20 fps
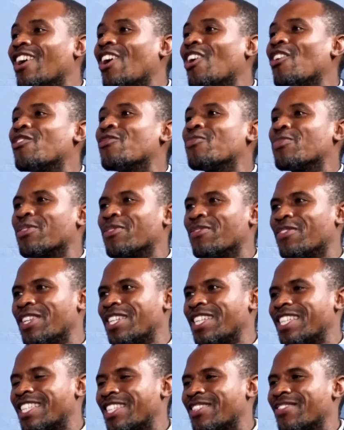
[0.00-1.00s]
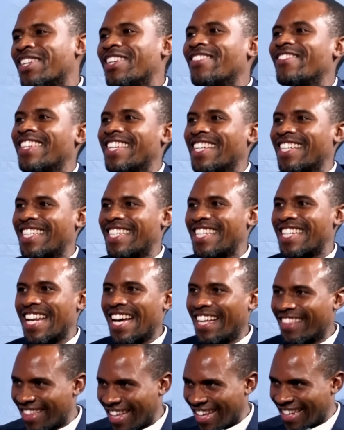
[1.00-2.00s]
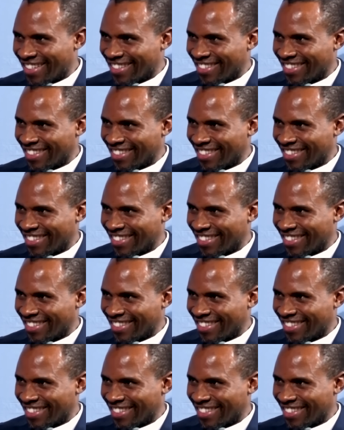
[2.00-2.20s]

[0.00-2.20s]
of provisions, when we had nothing.